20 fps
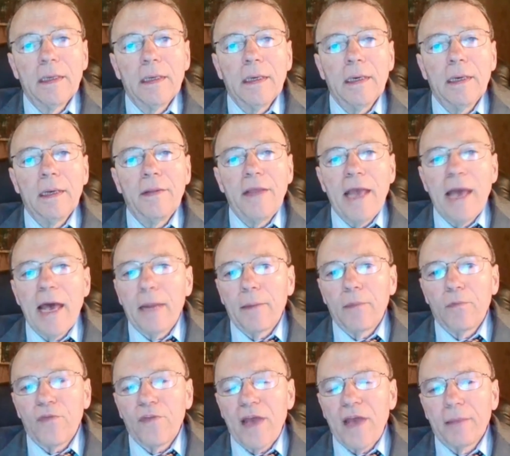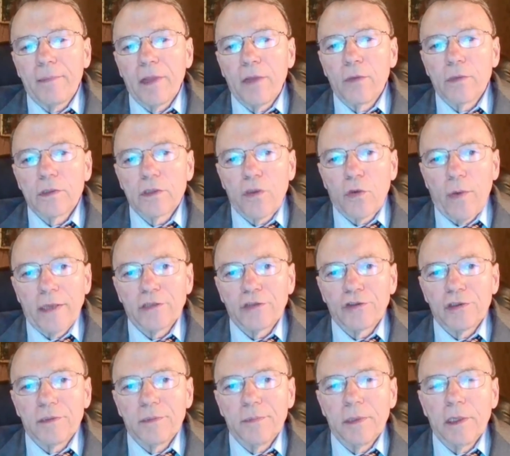The Adams family was
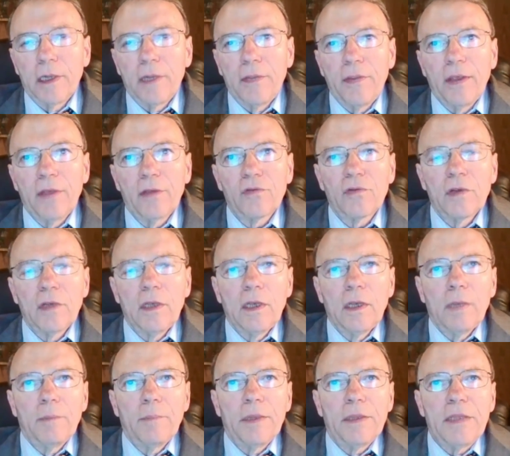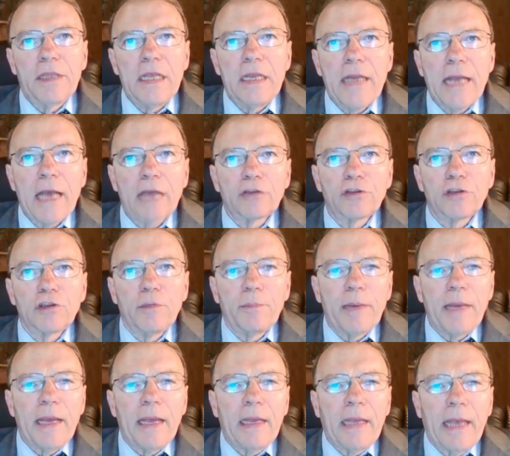questionable on this. But the National
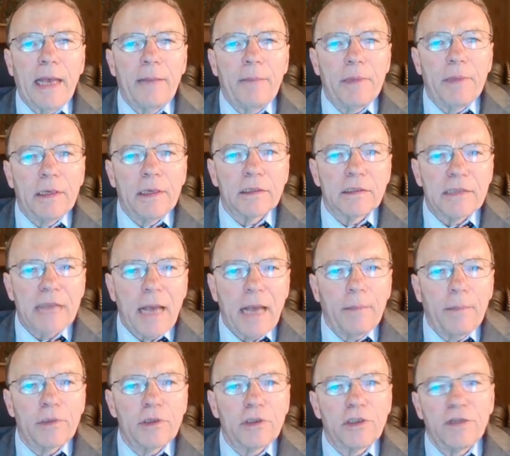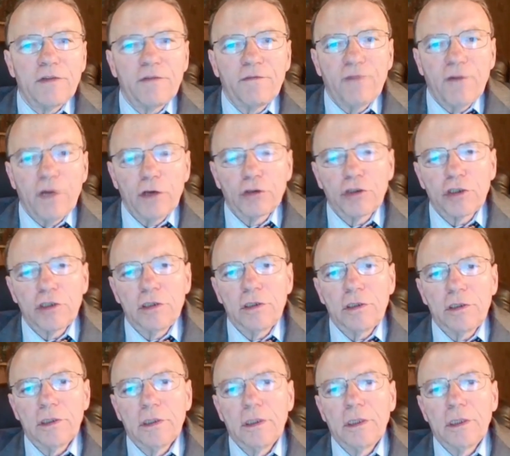Bank had been established, it functioned.